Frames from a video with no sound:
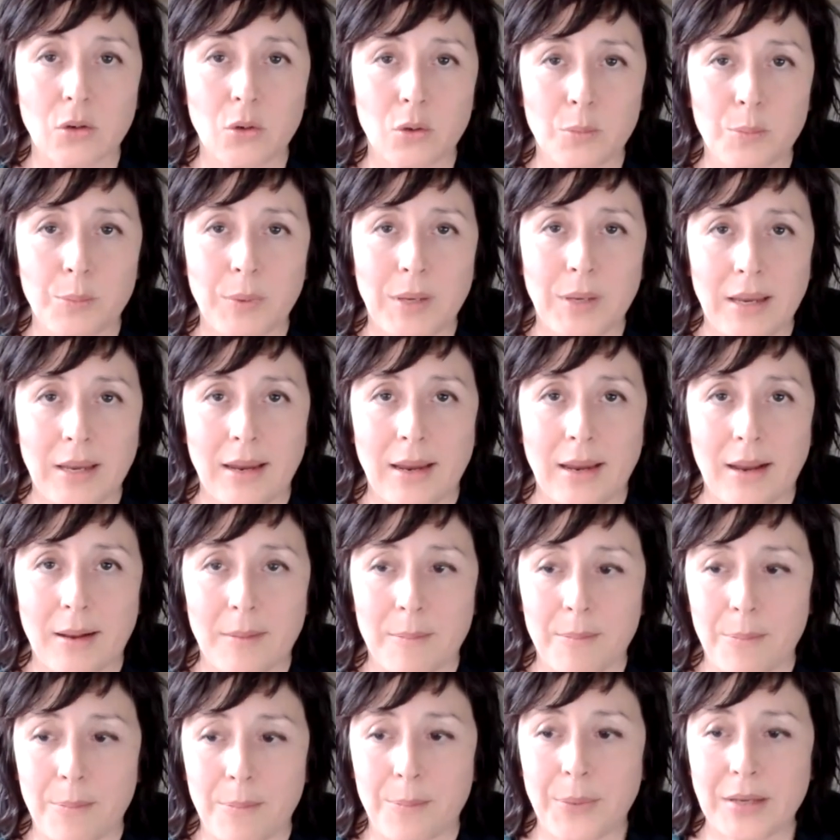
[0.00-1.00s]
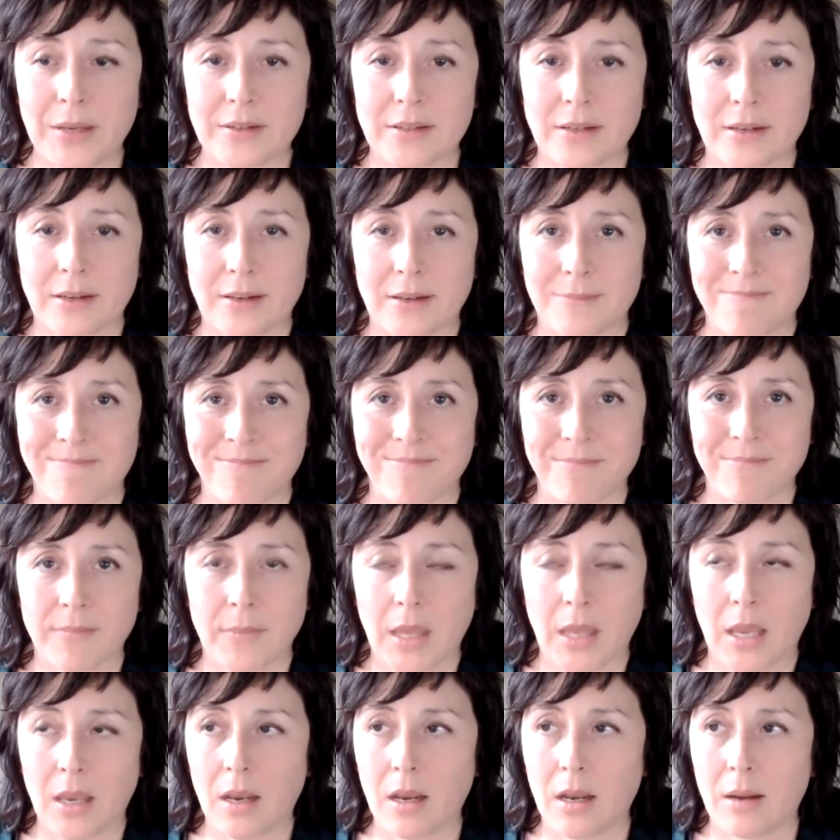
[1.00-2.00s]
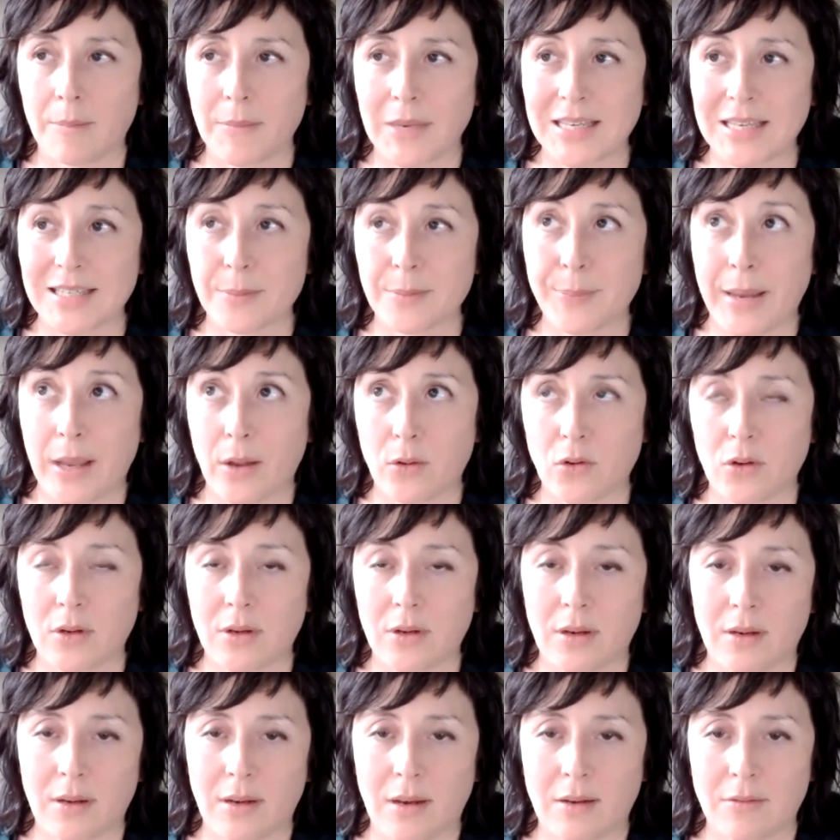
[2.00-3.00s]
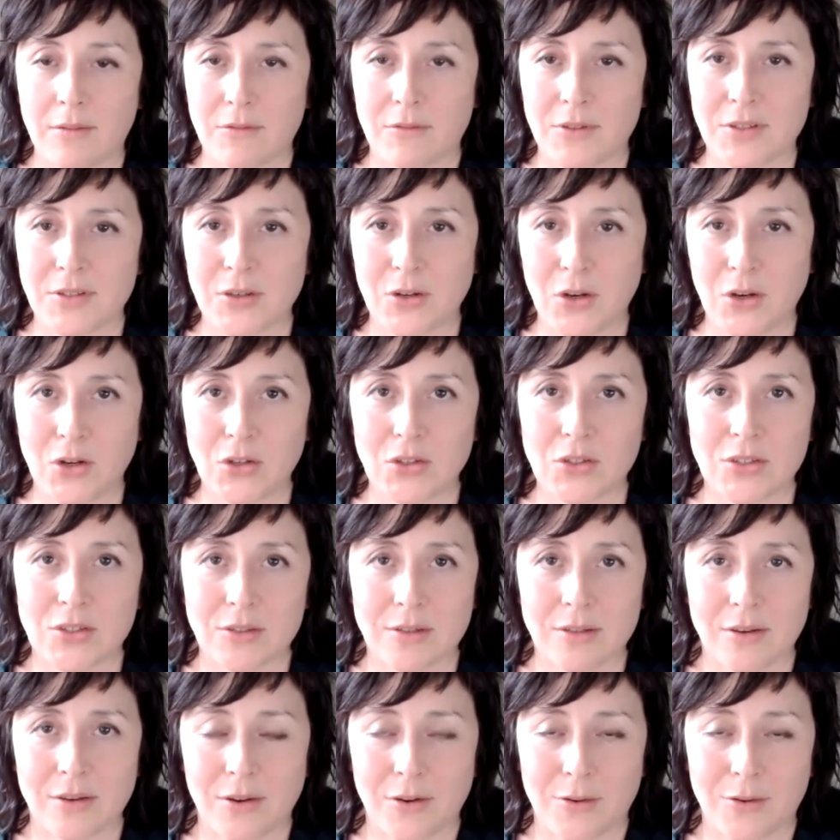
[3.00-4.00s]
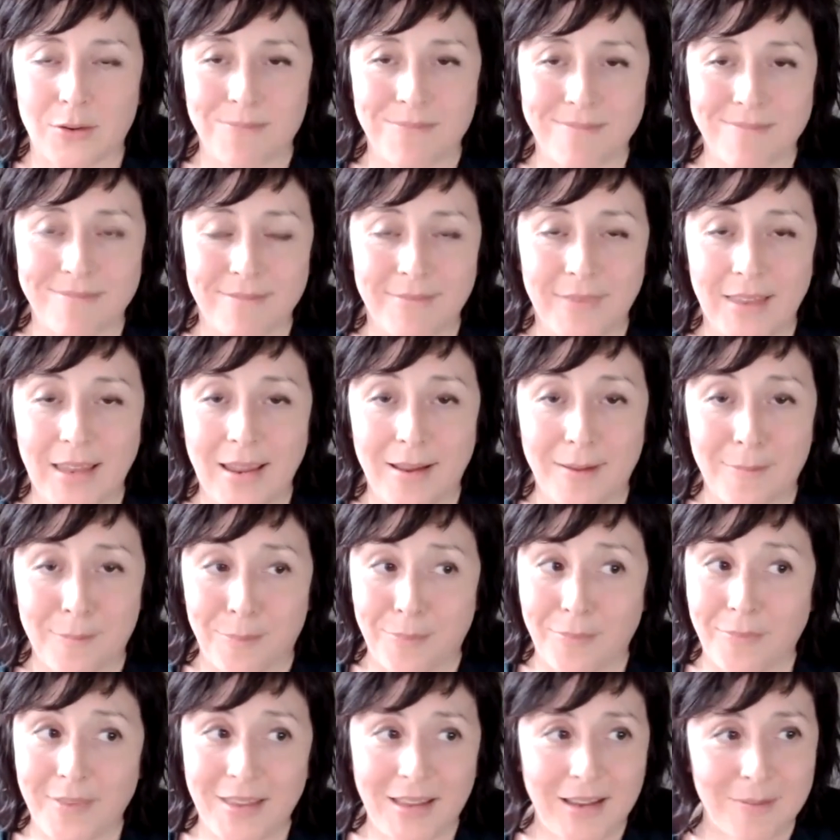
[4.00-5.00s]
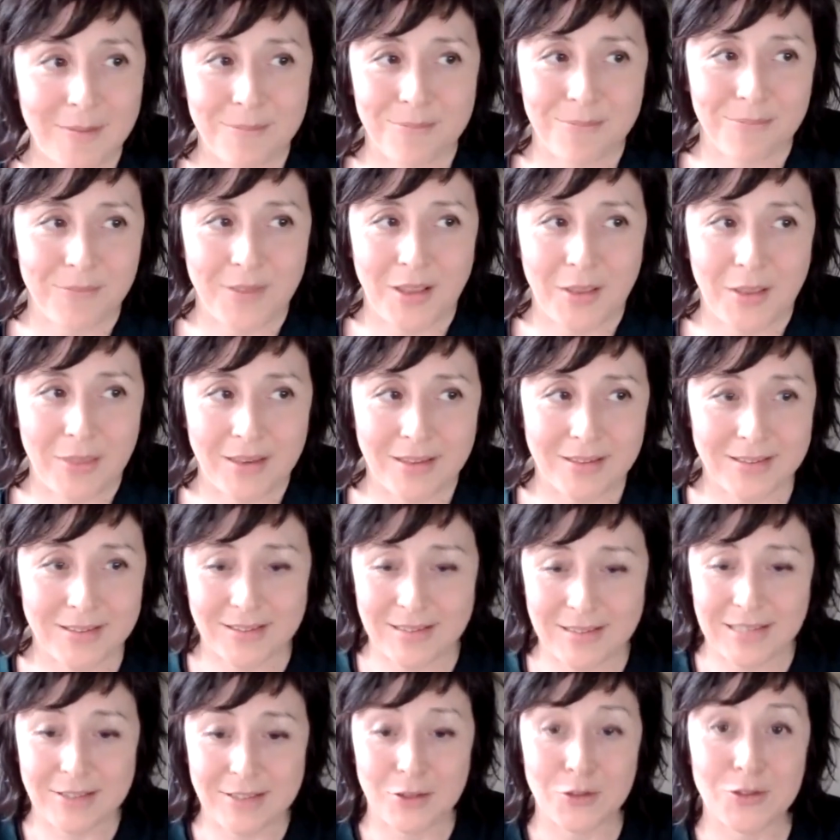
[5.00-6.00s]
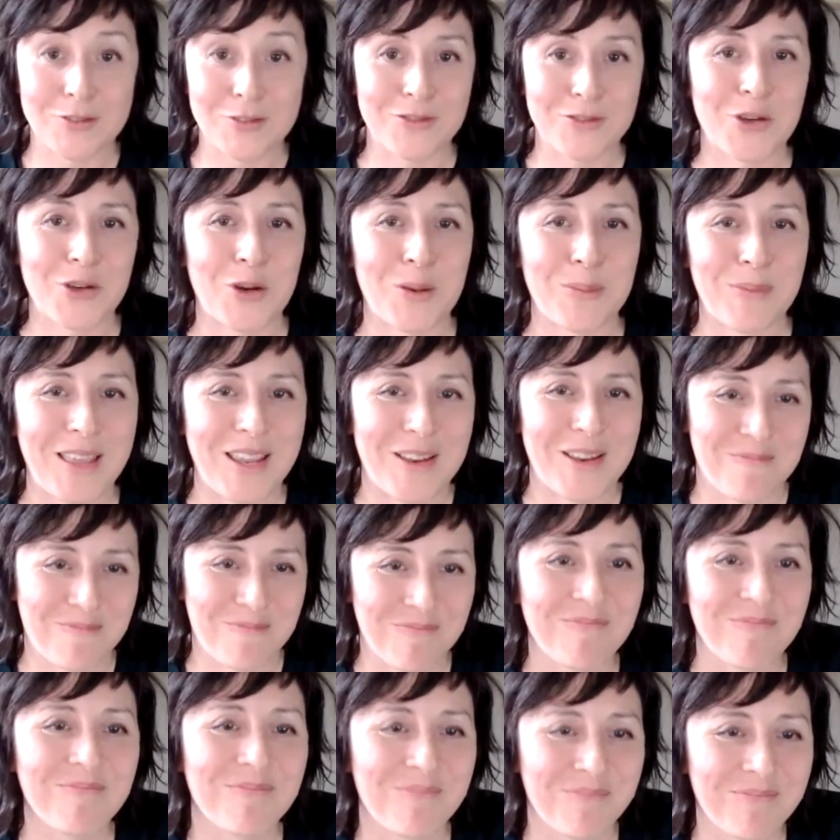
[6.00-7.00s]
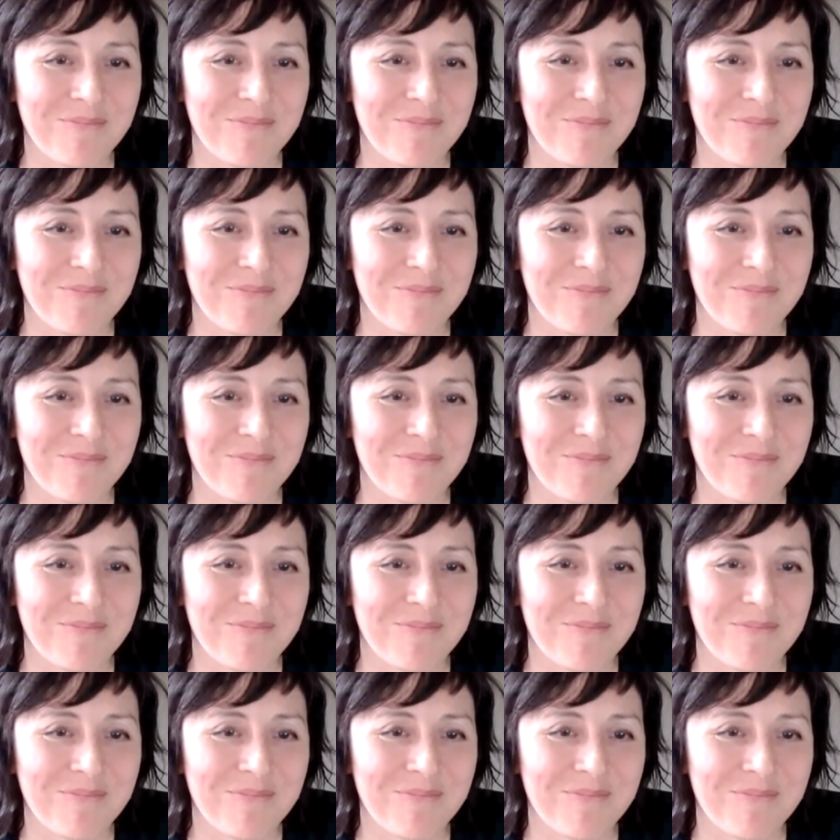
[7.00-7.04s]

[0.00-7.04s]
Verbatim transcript: could be um, better um, expounded and, and researched. So, yeah, um, I think there's lots of scope there.